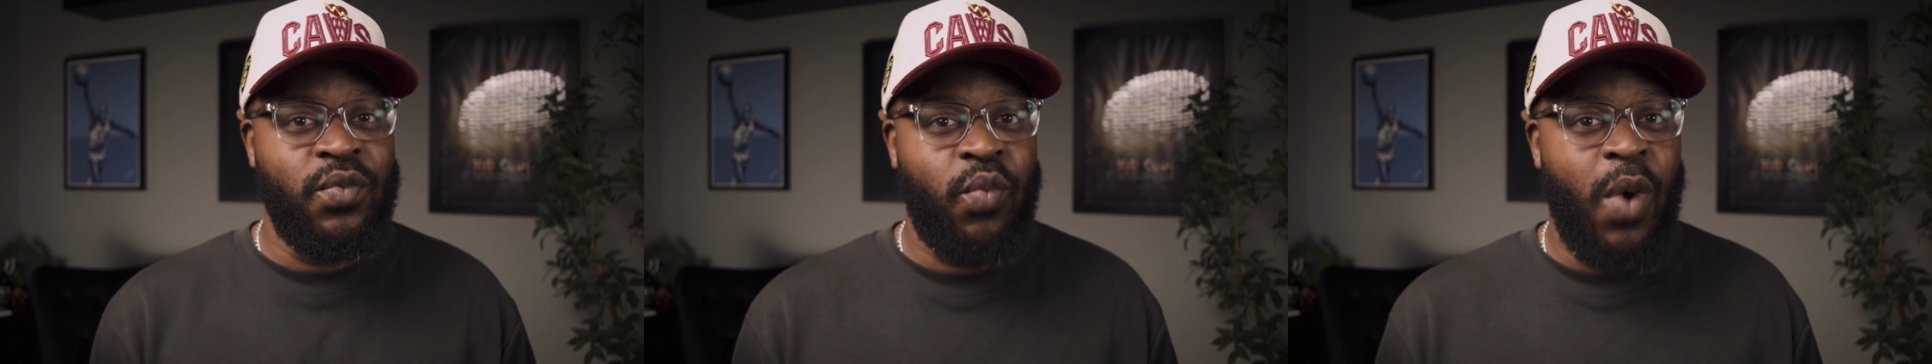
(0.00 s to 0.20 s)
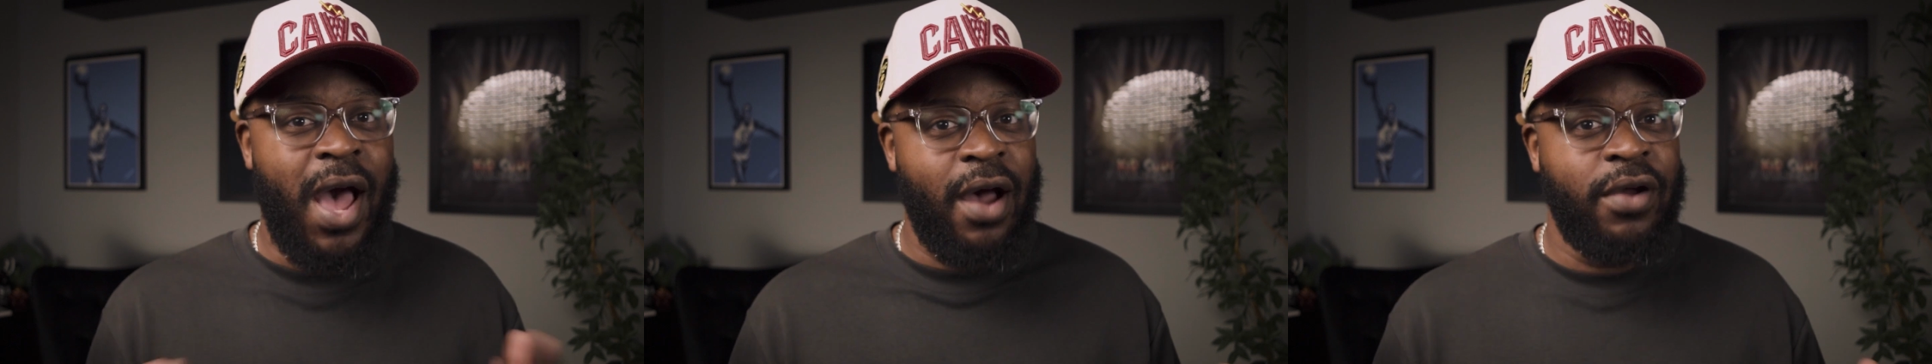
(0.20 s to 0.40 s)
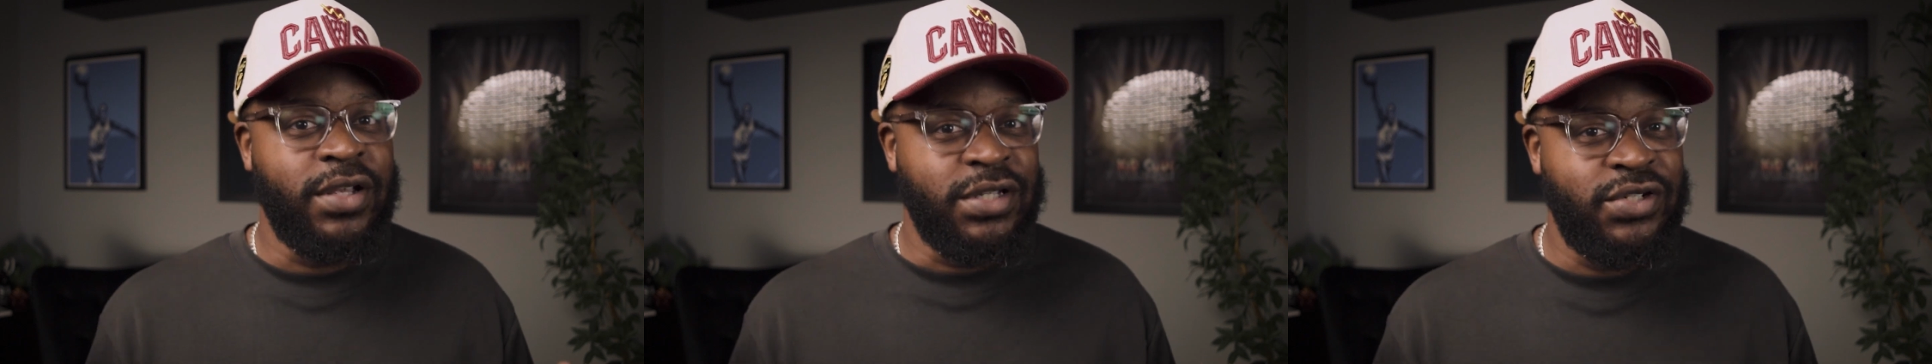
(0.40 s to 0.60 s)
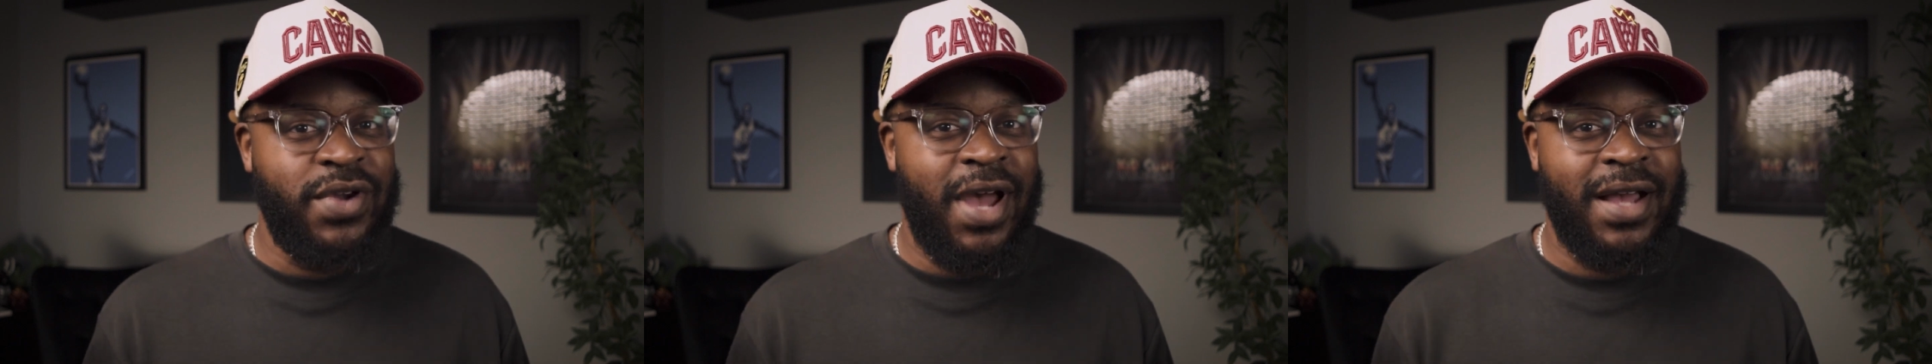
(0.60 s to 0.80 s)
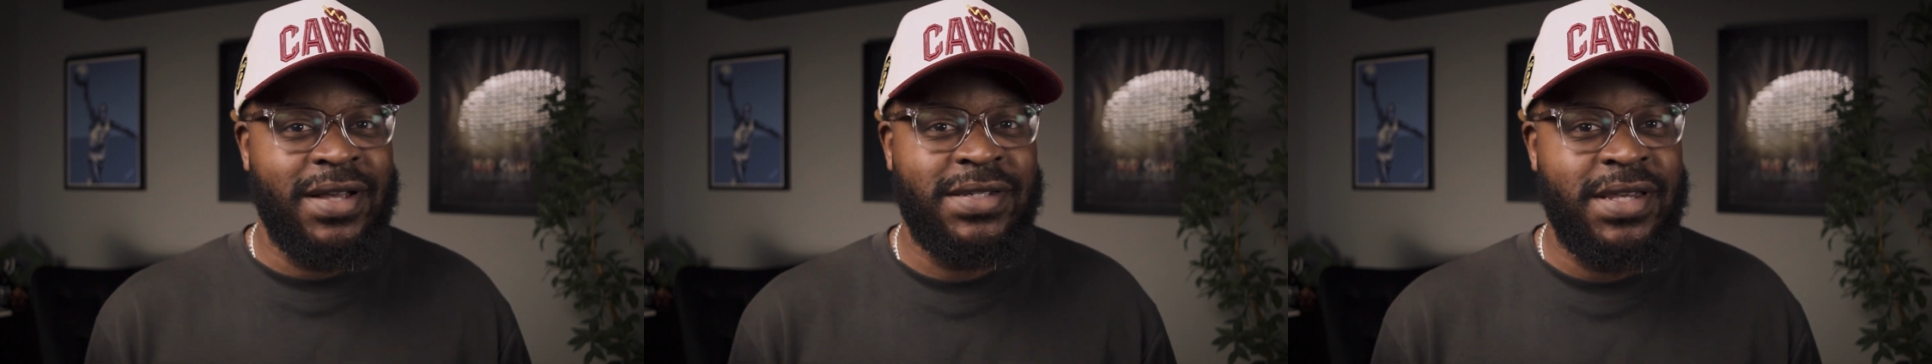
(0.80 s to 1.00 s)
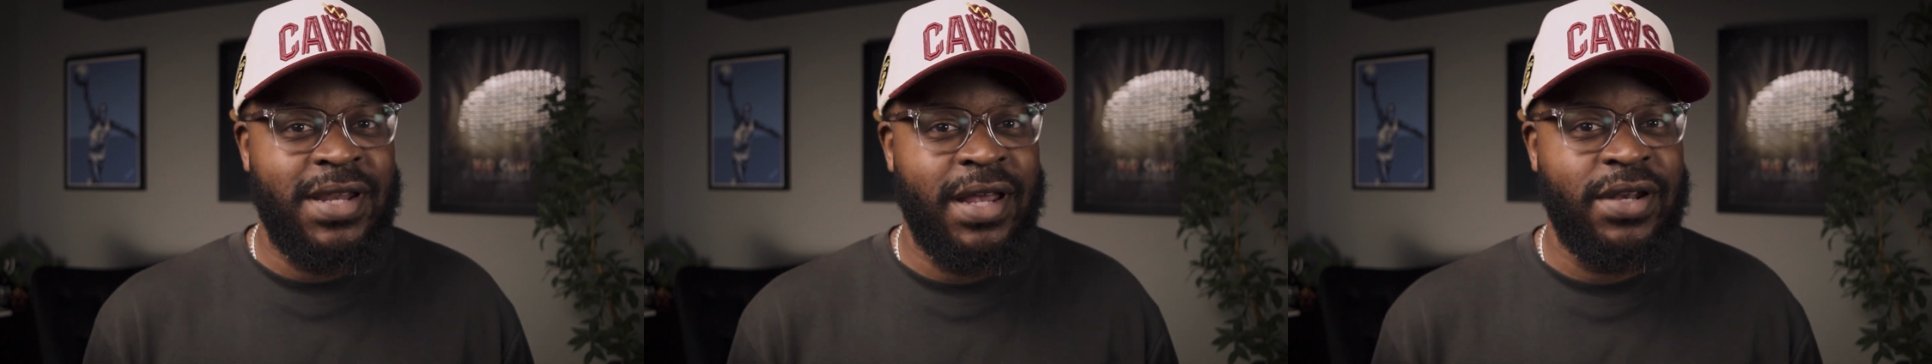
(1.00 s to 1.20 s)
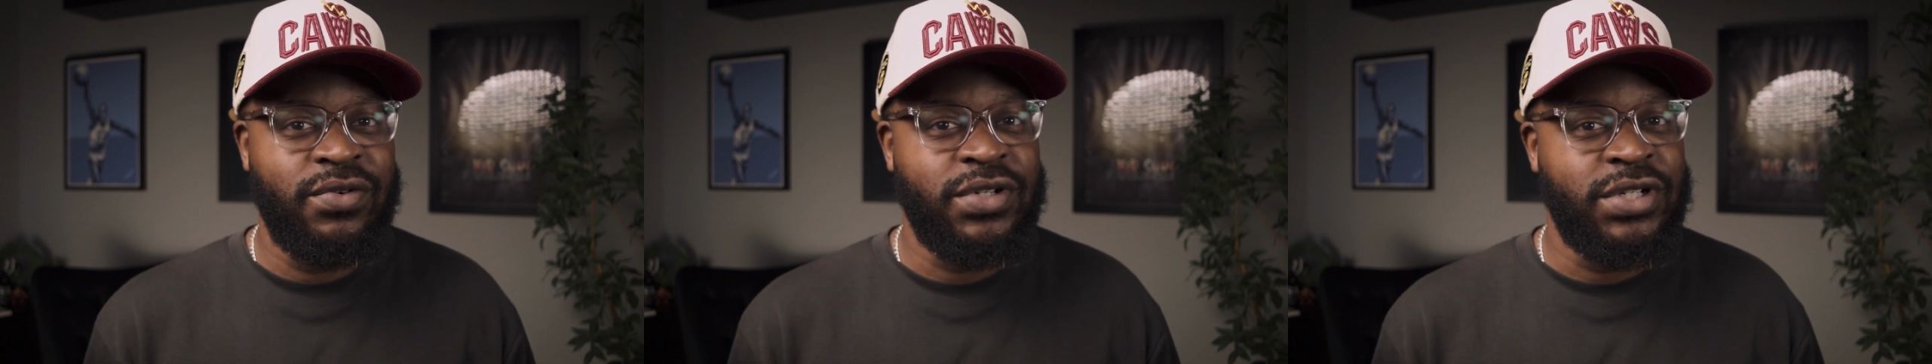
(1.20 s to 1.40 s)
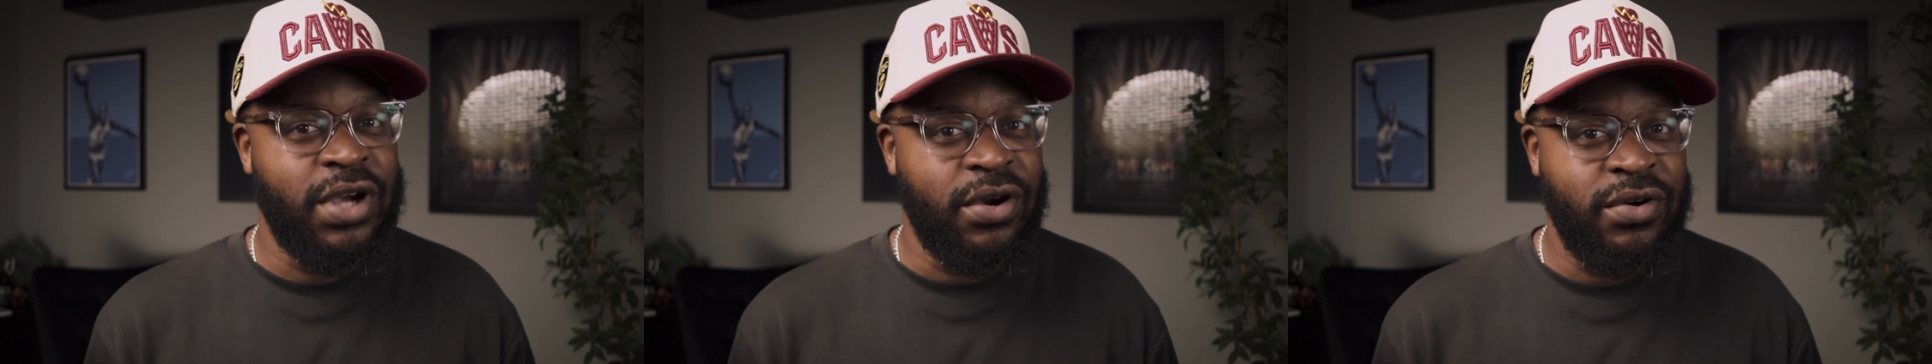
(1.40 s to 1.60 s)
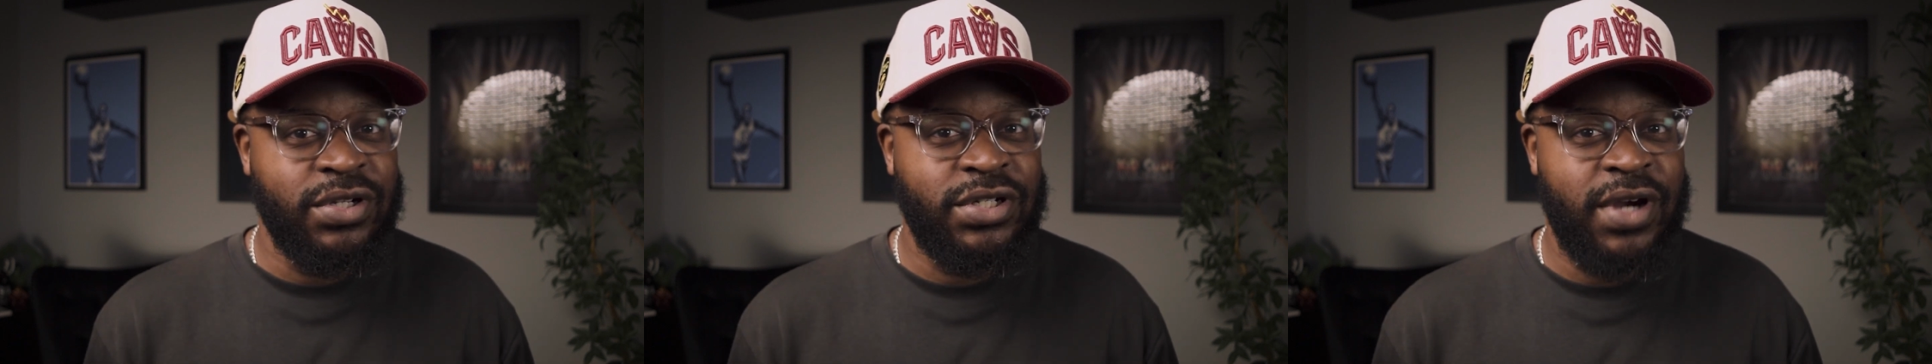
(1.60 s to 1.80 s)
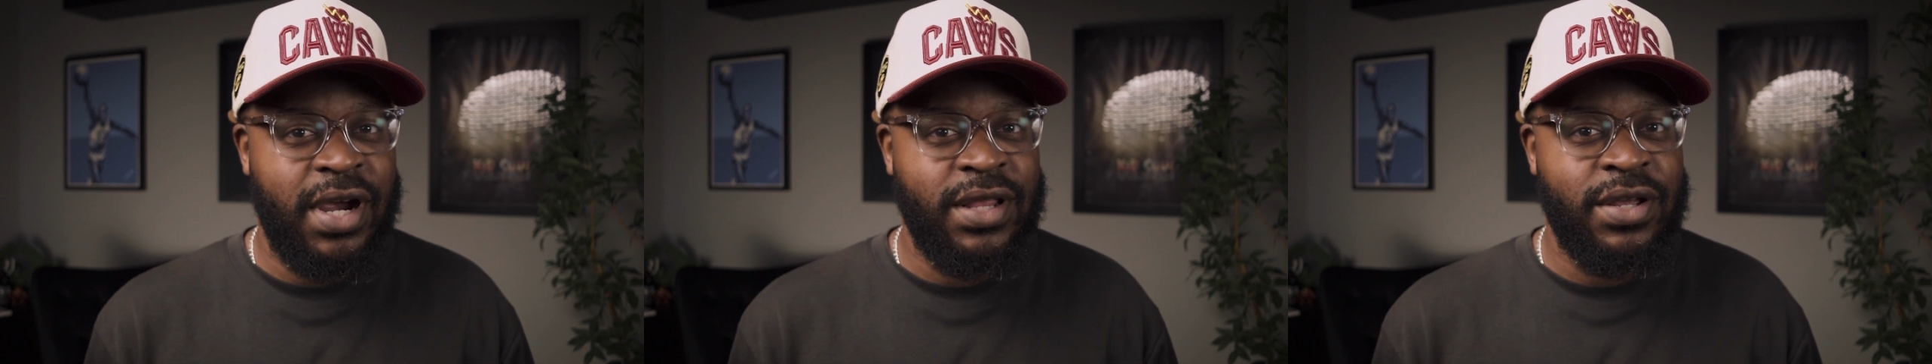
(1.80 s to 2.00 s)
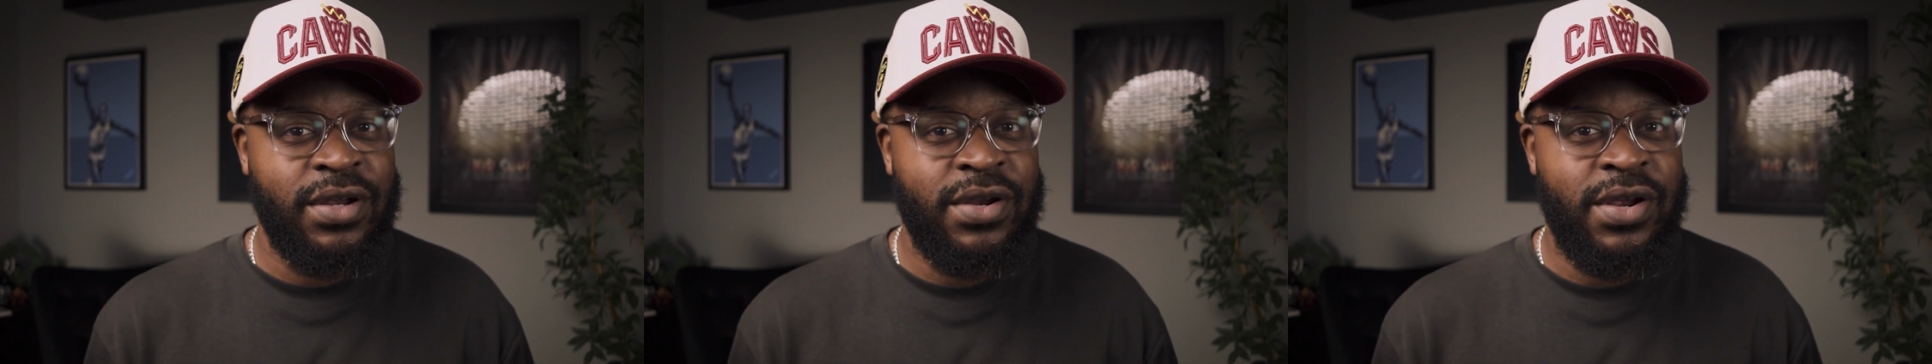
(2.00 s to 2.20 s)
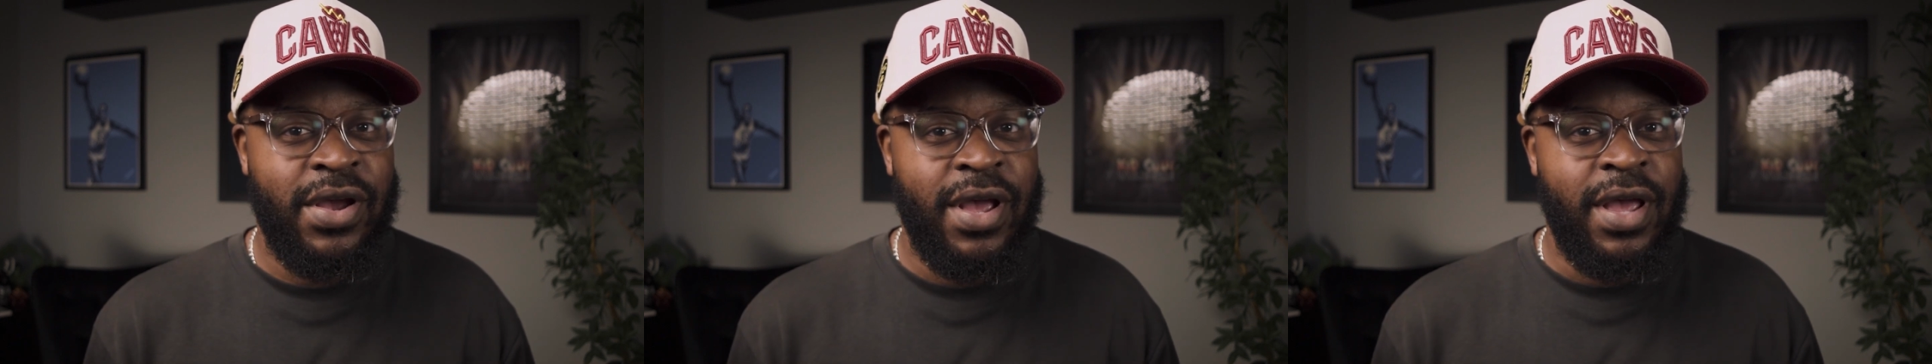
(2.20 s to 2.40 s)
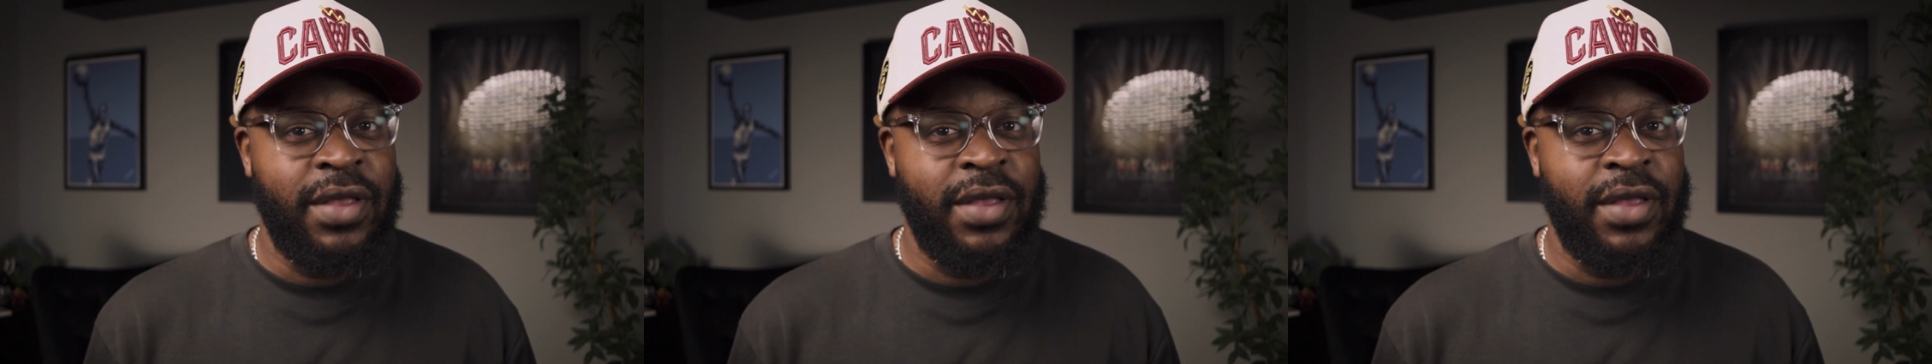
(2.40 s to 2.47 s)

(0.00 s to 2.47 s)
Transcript: Wow, did you guys see that new Joker trailer?